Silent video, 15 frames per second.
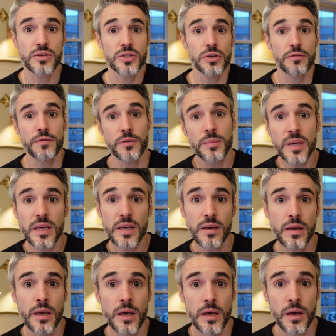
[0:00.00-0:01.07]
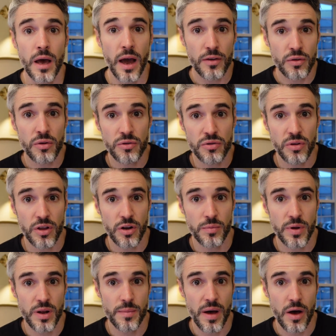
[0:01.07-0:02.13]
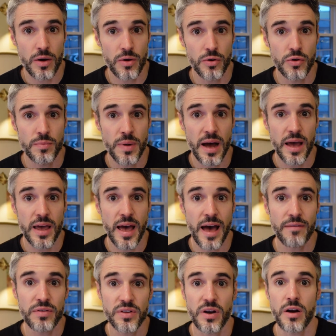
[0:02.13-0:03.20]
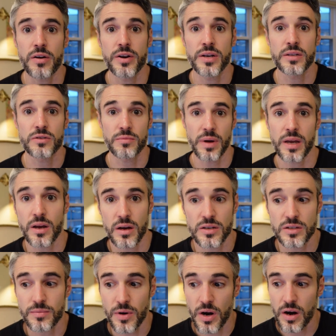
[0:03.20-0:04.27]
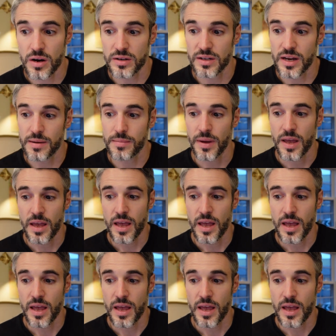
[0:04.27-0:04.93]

So for me, I told you a little bit about who my avatar is, or my customer archetype,